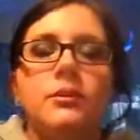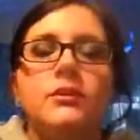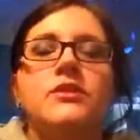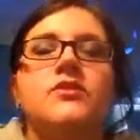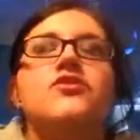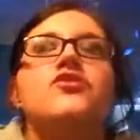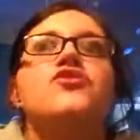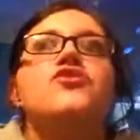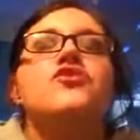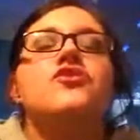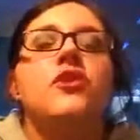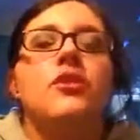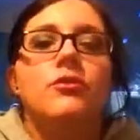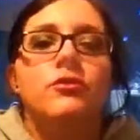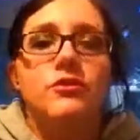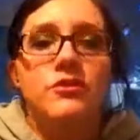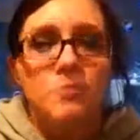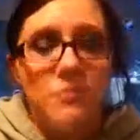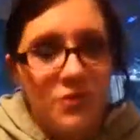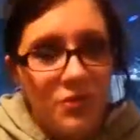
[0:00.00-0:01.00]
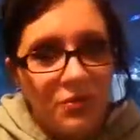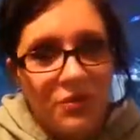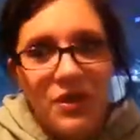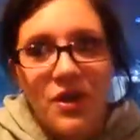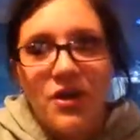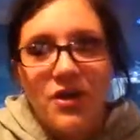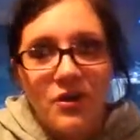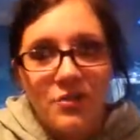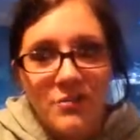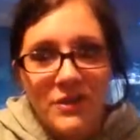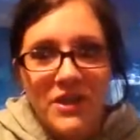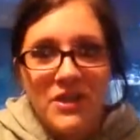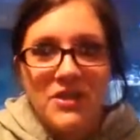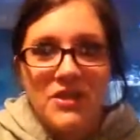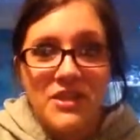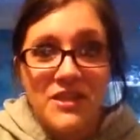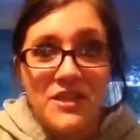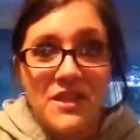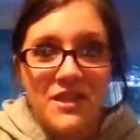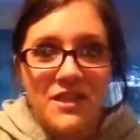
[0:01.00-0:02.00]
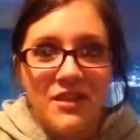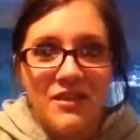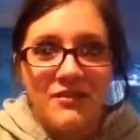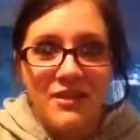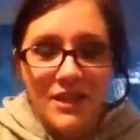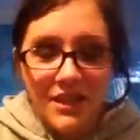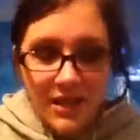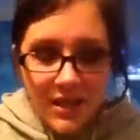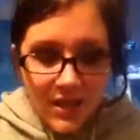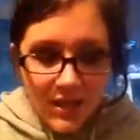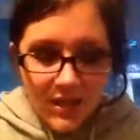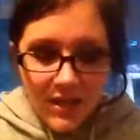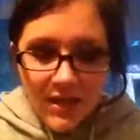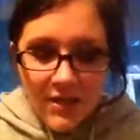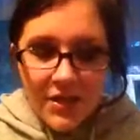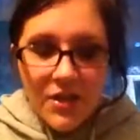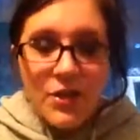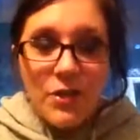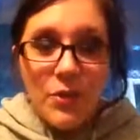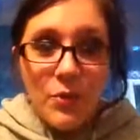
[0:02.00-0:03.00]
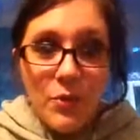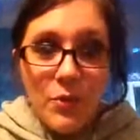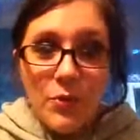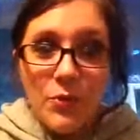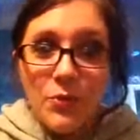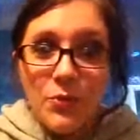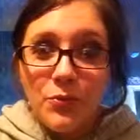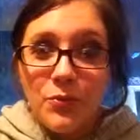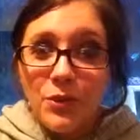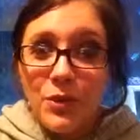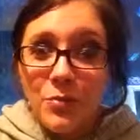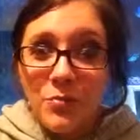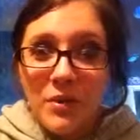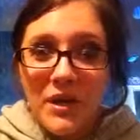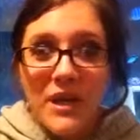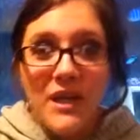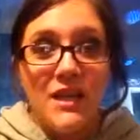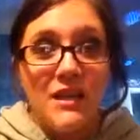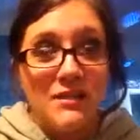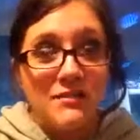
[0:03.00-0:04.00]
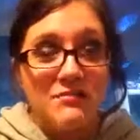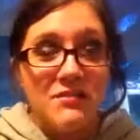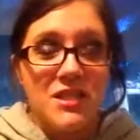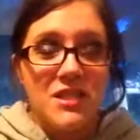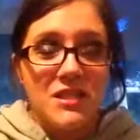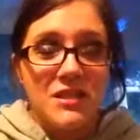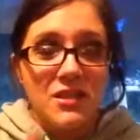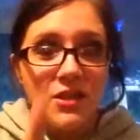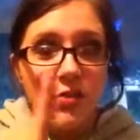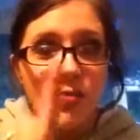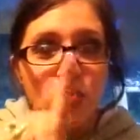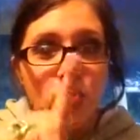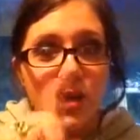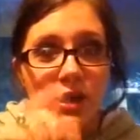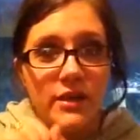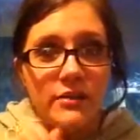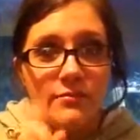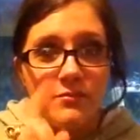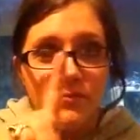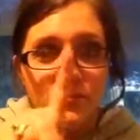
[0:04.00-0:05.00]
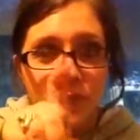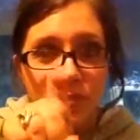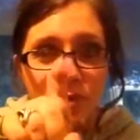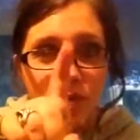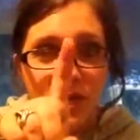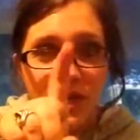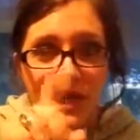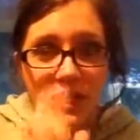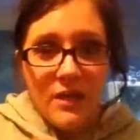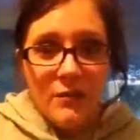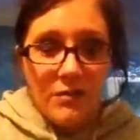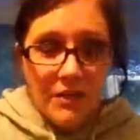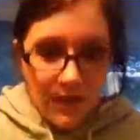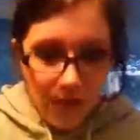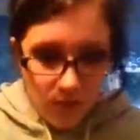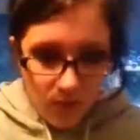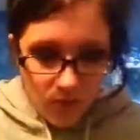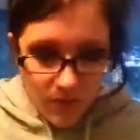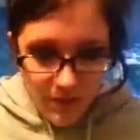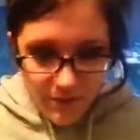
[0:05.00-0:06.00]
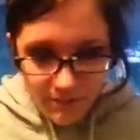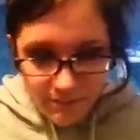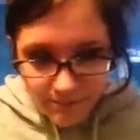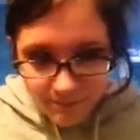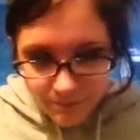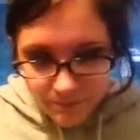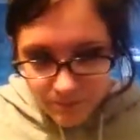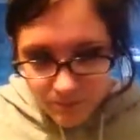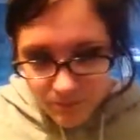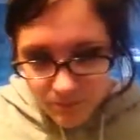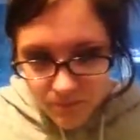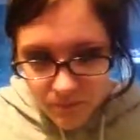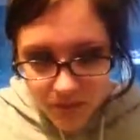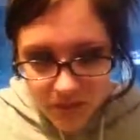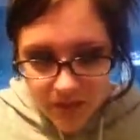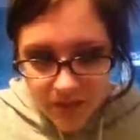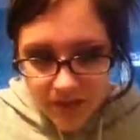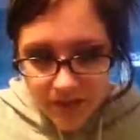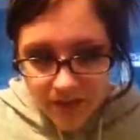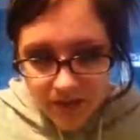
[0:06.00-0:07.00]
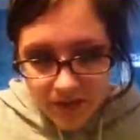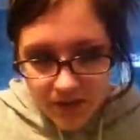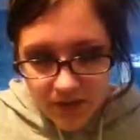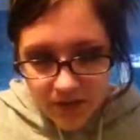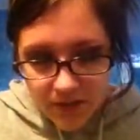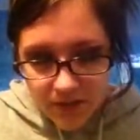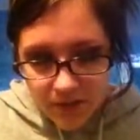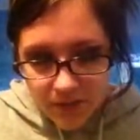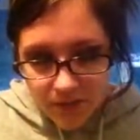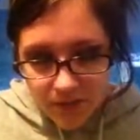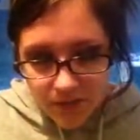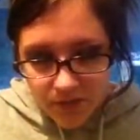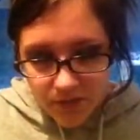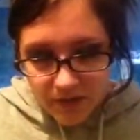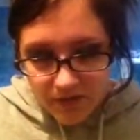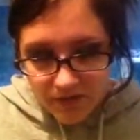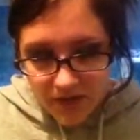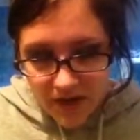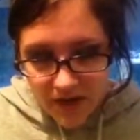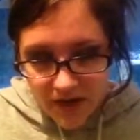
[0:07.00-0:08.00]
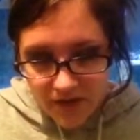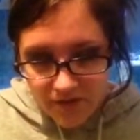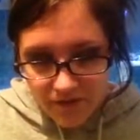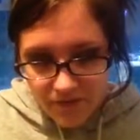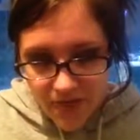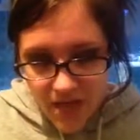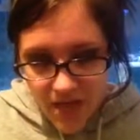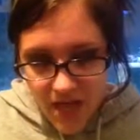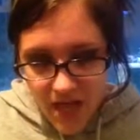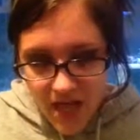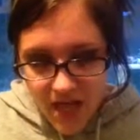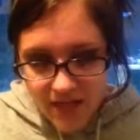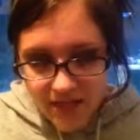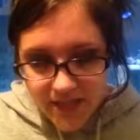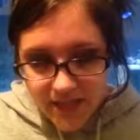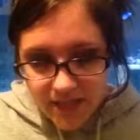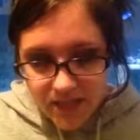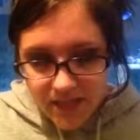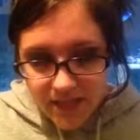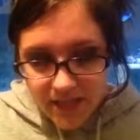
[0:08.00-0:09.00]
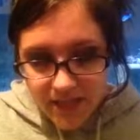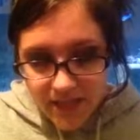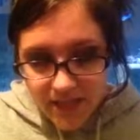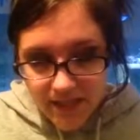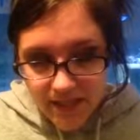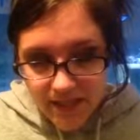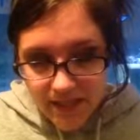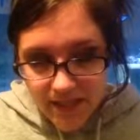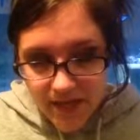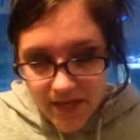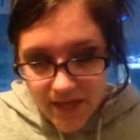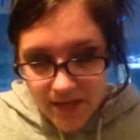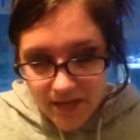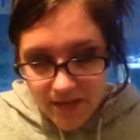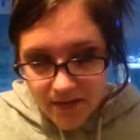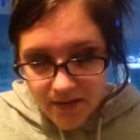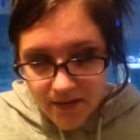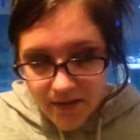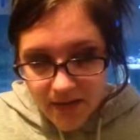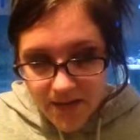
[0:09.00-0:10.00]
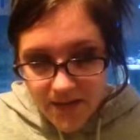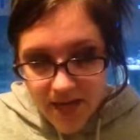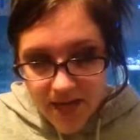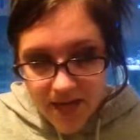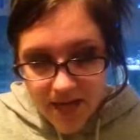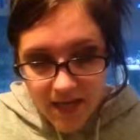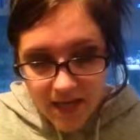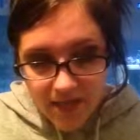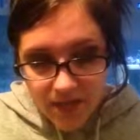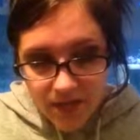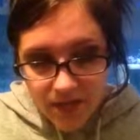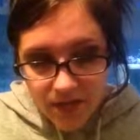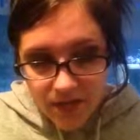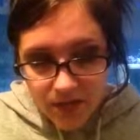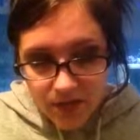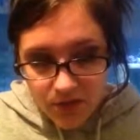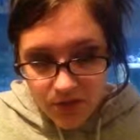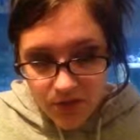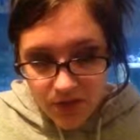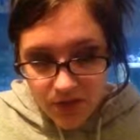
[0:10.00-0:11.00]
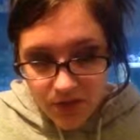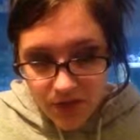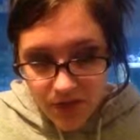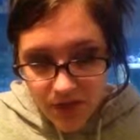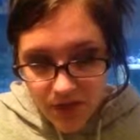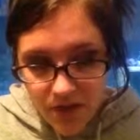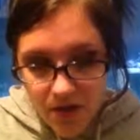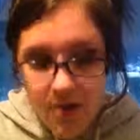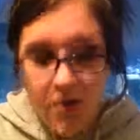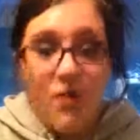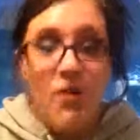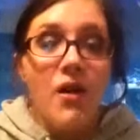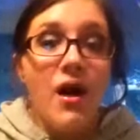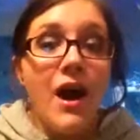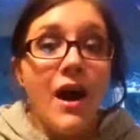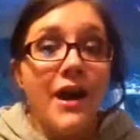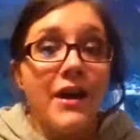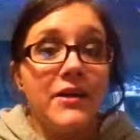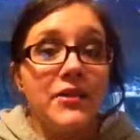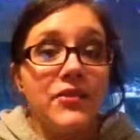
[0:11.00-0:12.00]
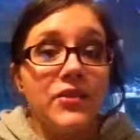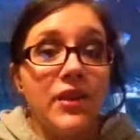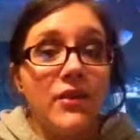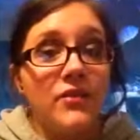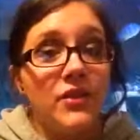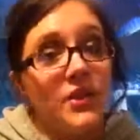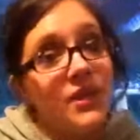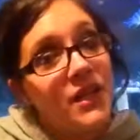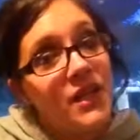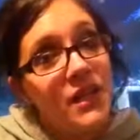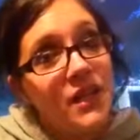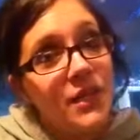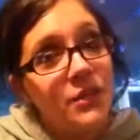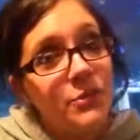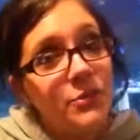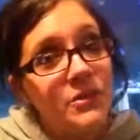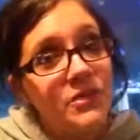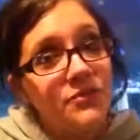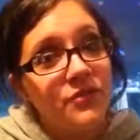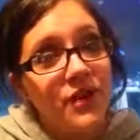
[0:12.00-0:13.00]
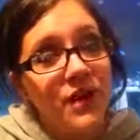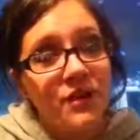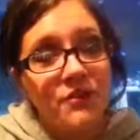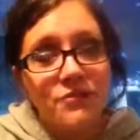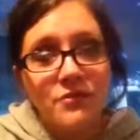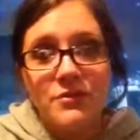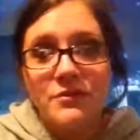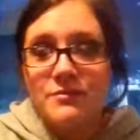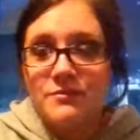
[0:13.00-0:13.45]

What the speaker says: So smooth. Oh my goodness, I love it. No real bite. Still at a 1. We're going to keep it at a 1. Now let's go ahead and go up to 25 and see what that tastes like. Because as you all know, I do everything in increments of 5.